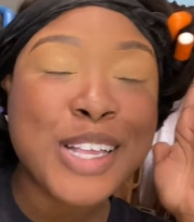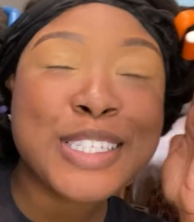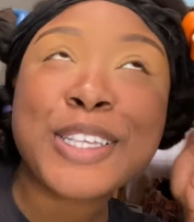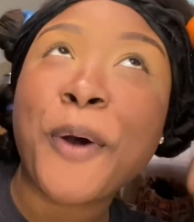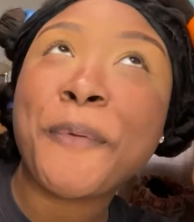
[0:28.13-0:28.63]

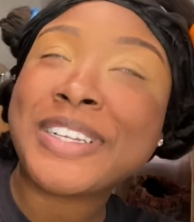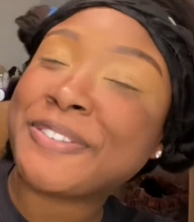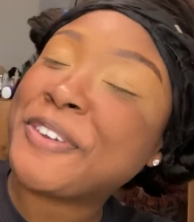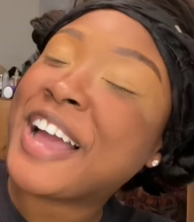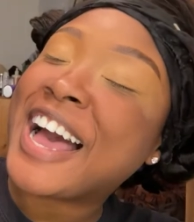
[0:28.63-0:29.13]
So what's up,
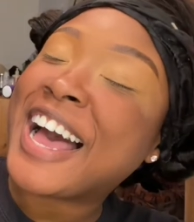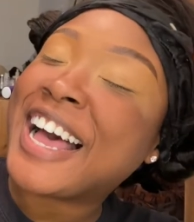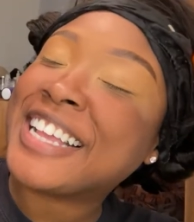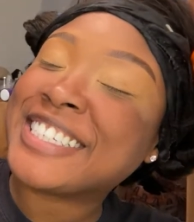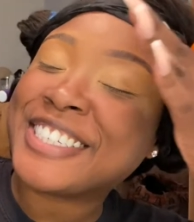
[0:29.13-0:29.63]
you
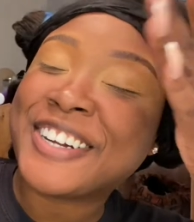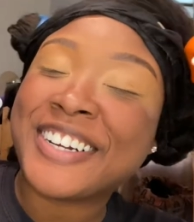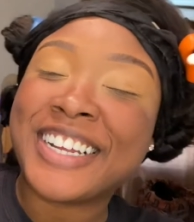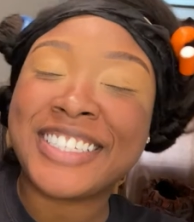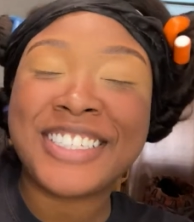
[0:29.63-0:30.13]
guys? It's your girl
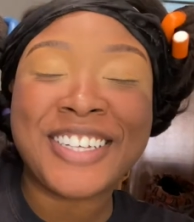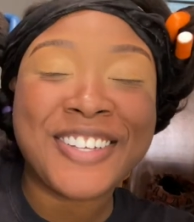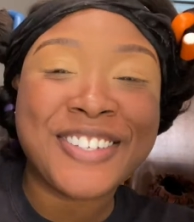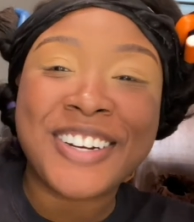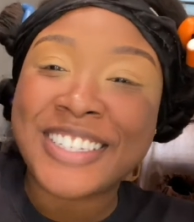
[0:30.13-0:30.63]
Nasia G,
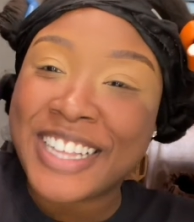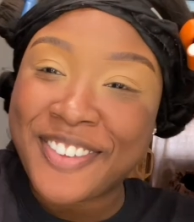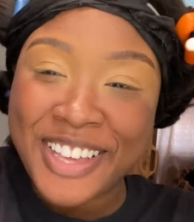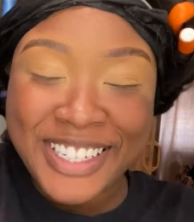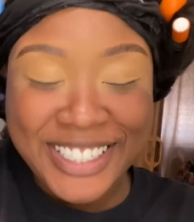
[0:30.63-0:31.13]
also known as Glam
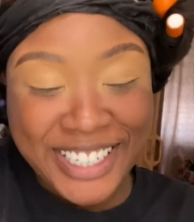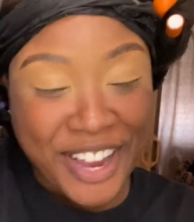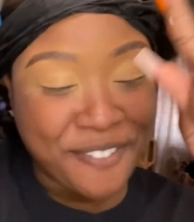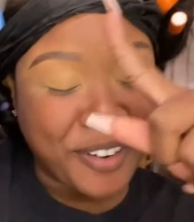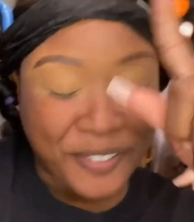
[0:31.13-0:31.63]
is T,
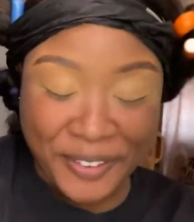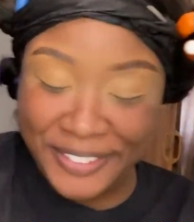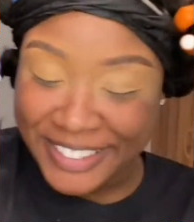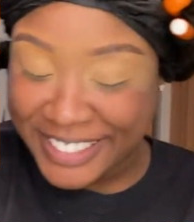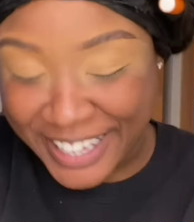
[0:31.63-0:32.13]
and welcome
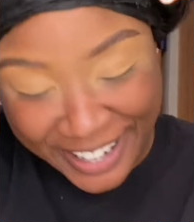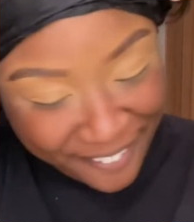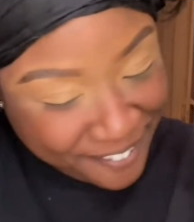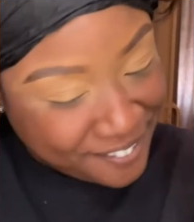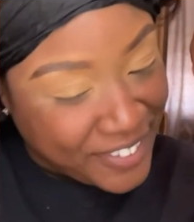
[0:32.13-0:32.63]
to the
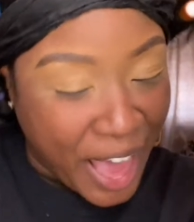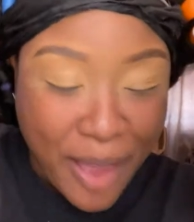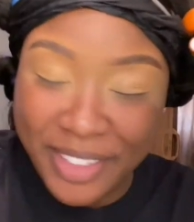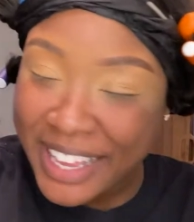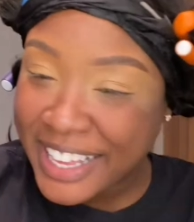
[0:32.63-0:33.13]

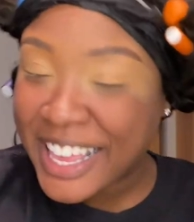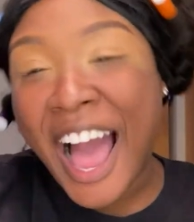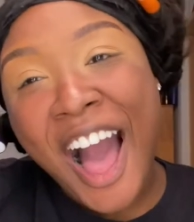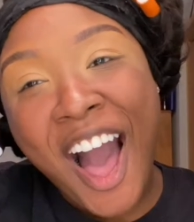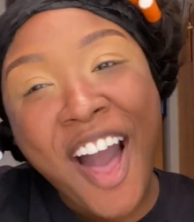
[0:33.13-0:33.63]
family.
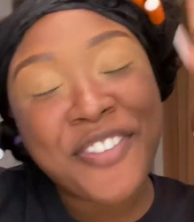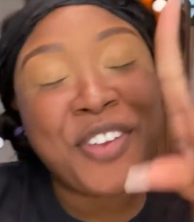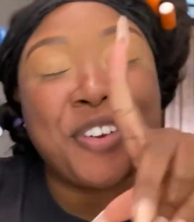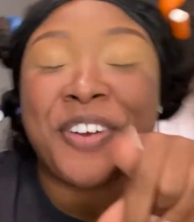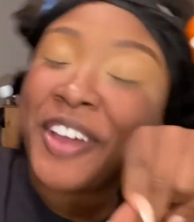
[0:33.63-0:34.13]
If
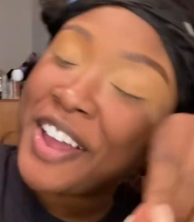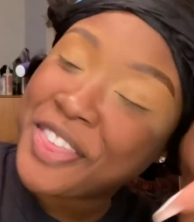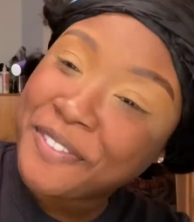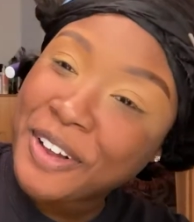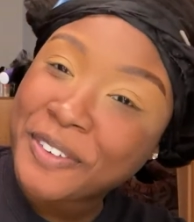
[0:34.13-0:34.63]
you new here,
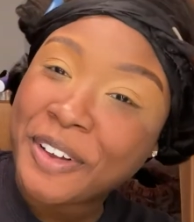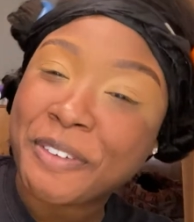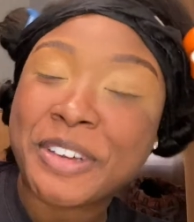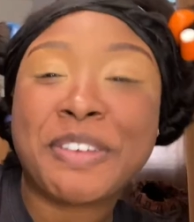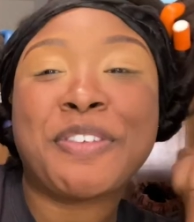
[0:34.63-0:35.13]
then welcome,
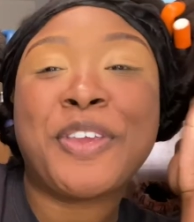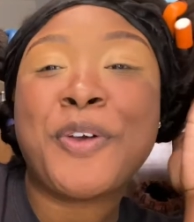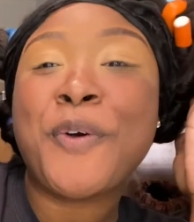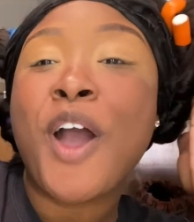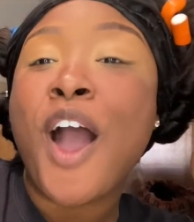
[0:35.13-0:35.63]
welcome, welcome.
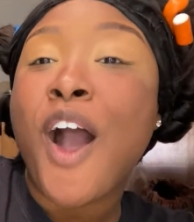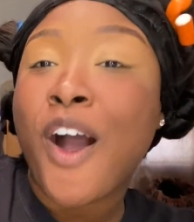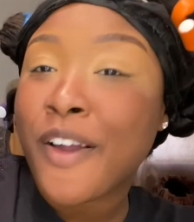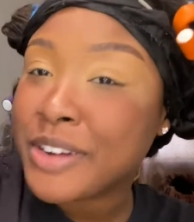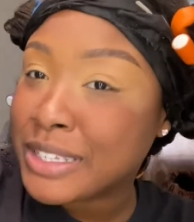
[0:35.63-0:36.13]
You
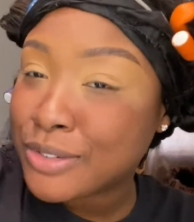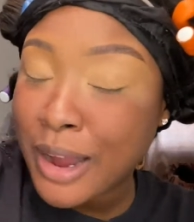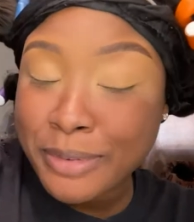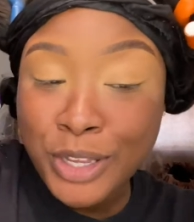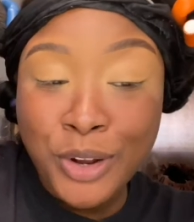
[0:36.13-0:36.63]
are already
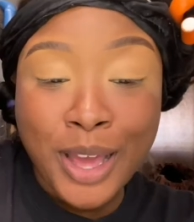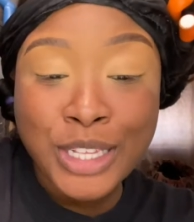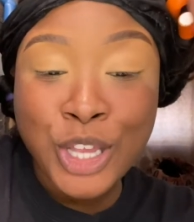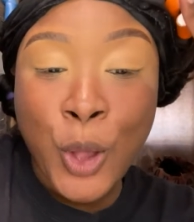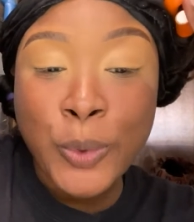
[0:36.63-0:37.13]
subscribed, and you know how
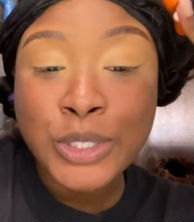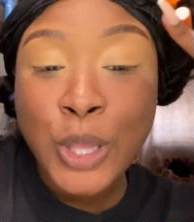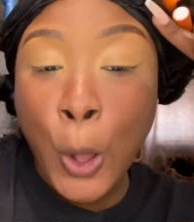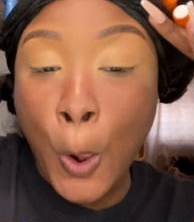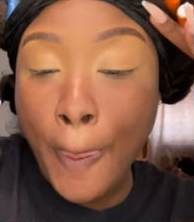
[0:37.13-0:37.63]
this goes.
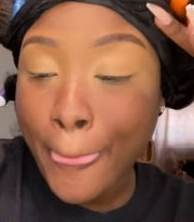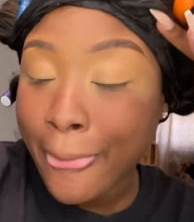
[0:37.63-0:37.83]
So